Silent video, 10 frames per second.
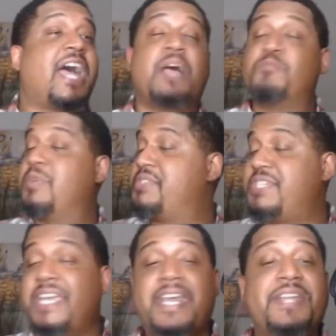um,
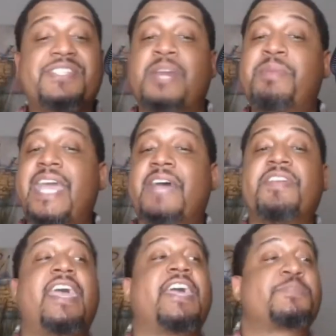CNN is going to be
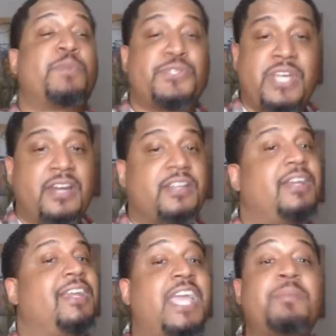having experts on
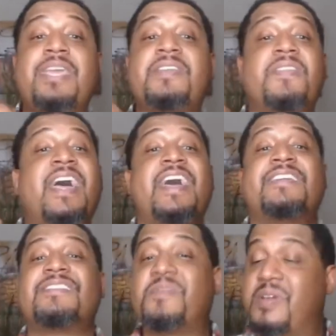claiming
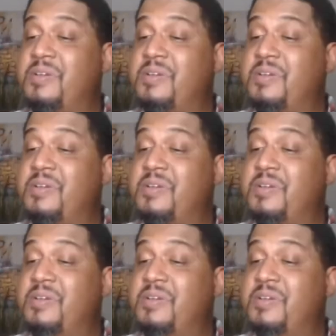that